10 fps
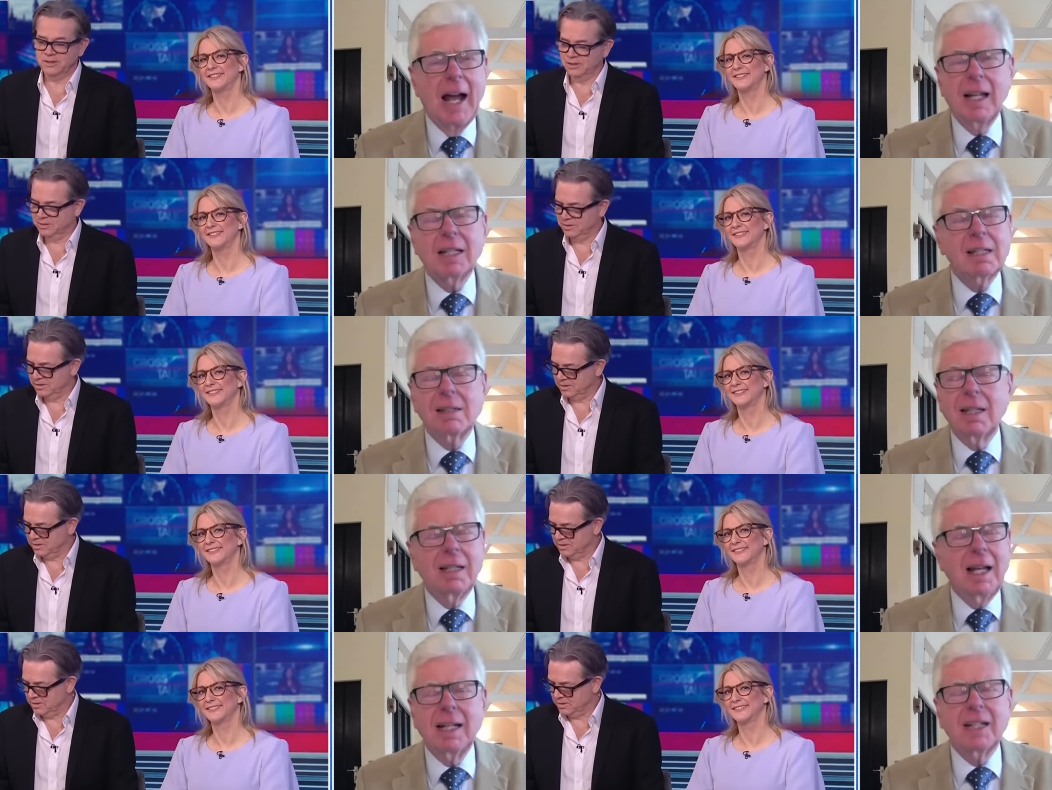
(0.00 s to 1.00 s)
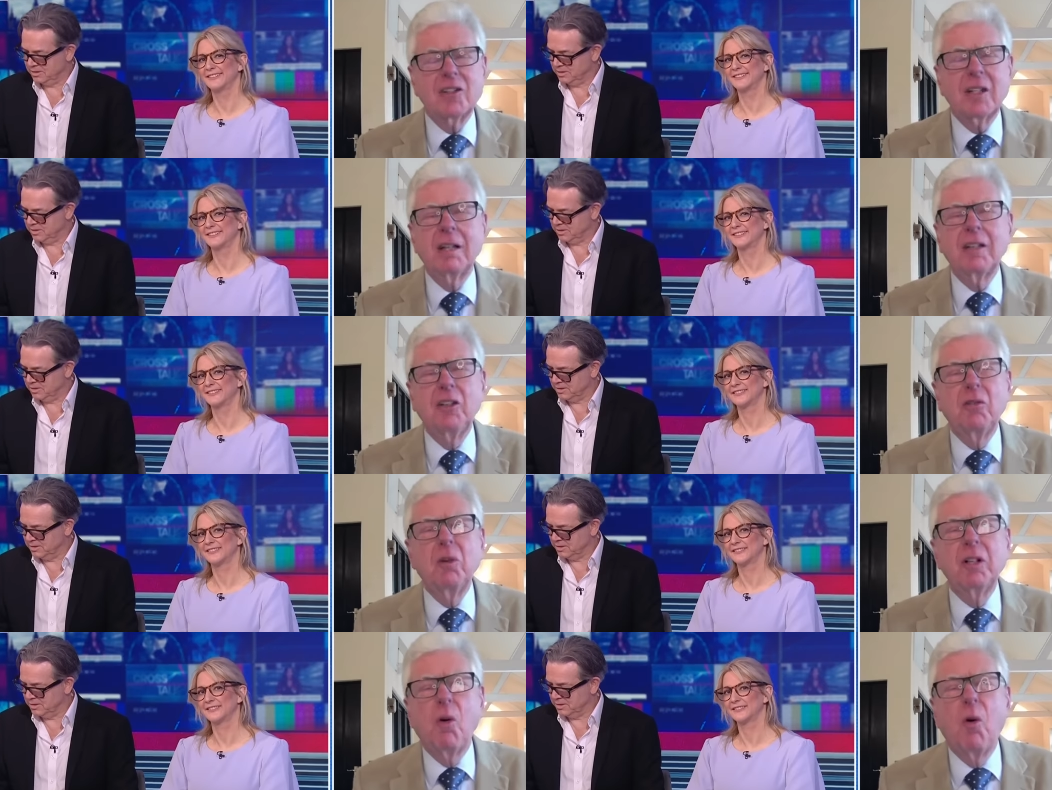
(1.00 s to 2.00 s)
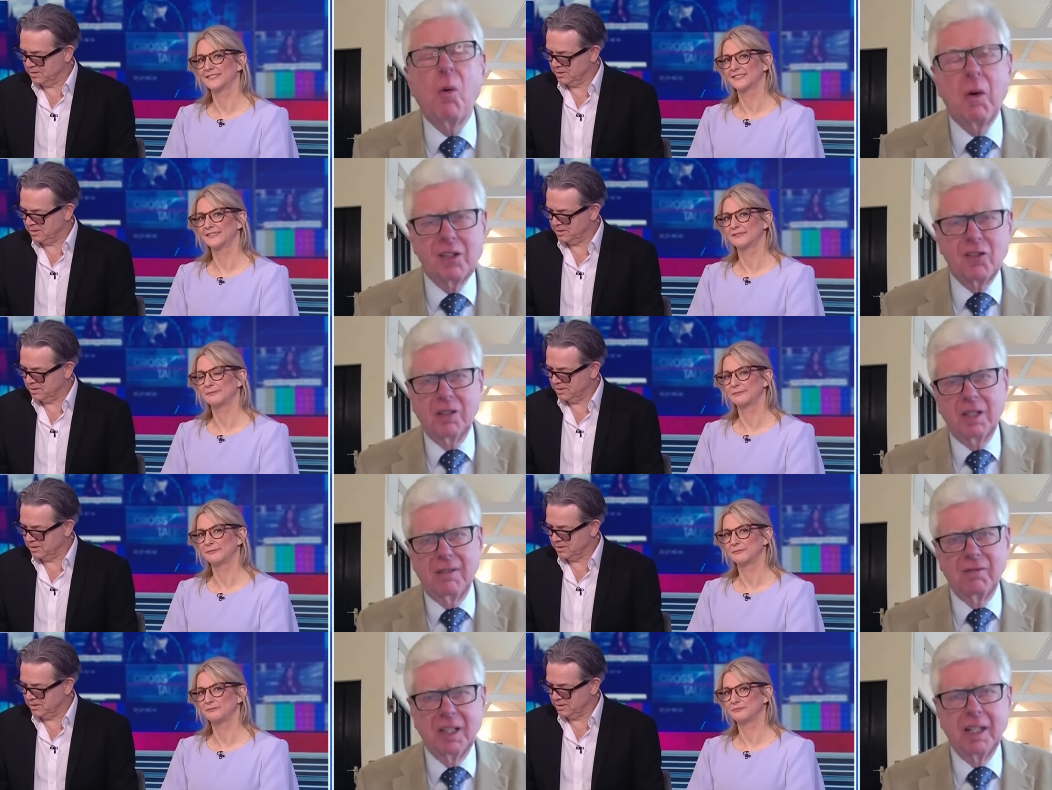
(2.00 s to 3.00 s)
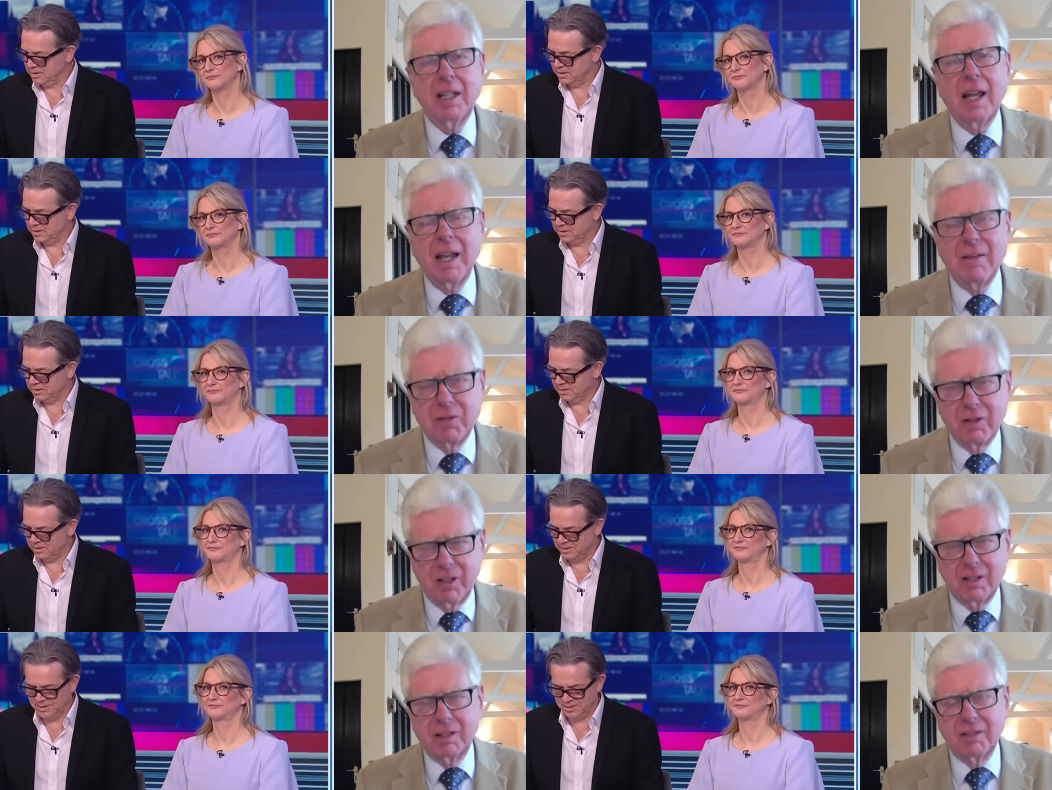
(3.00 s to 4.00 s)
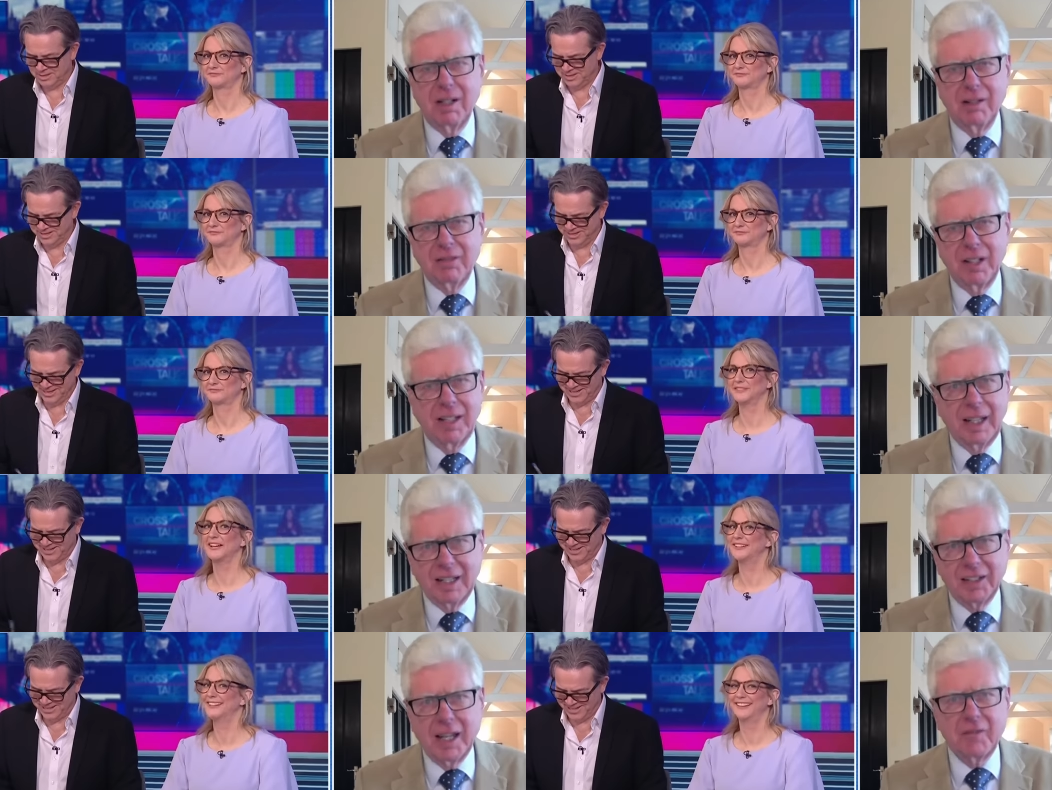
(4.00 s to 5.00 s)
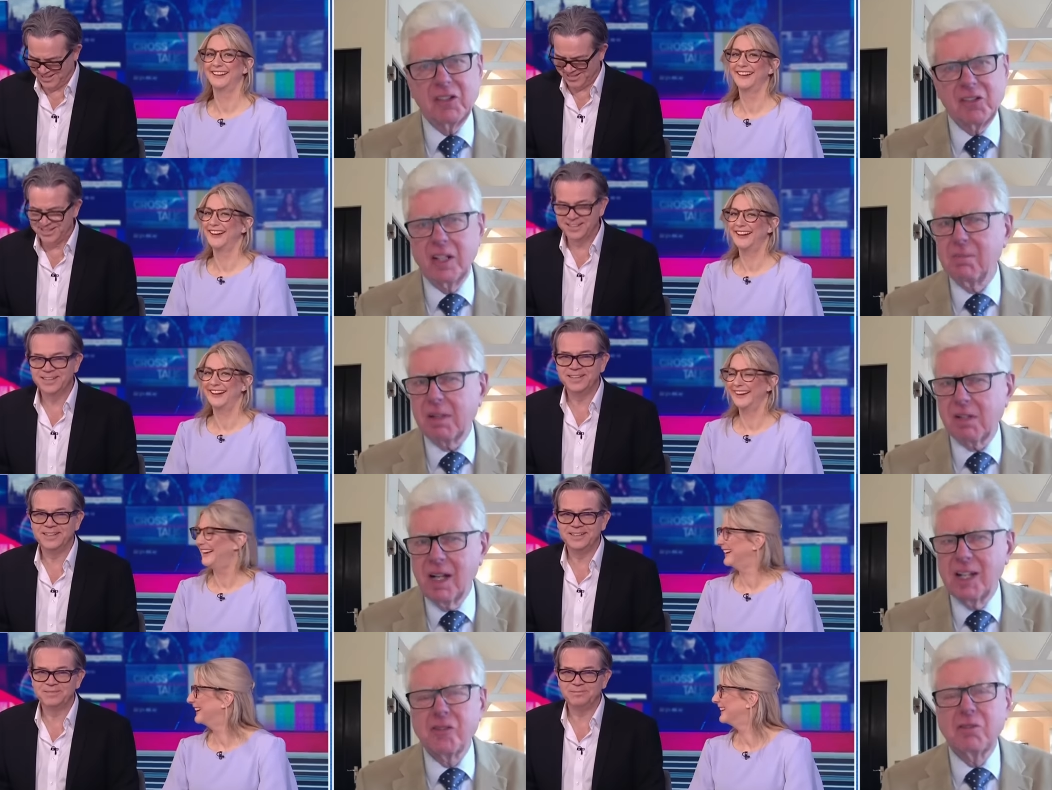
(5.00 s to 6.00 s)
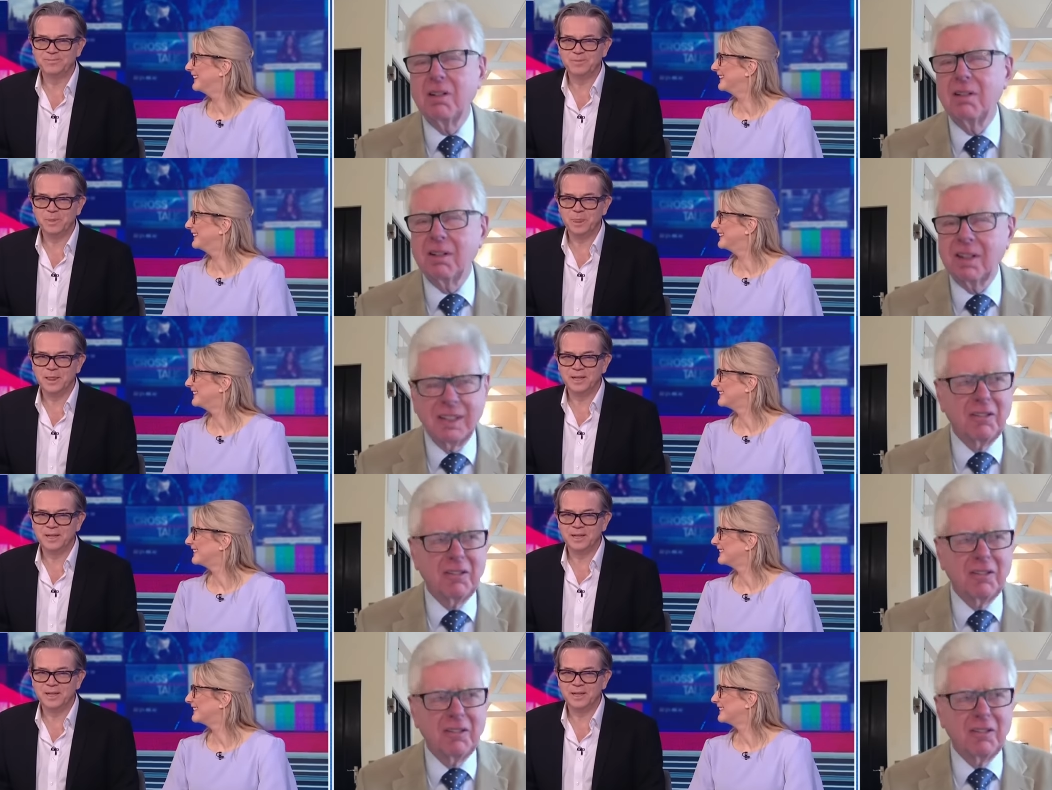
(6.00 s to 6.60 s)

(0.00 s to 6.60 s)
Speaker 1: Alex, uh, Alex, you would always look lovely in every photograph, uh, and Kevin sitting beside you, you look,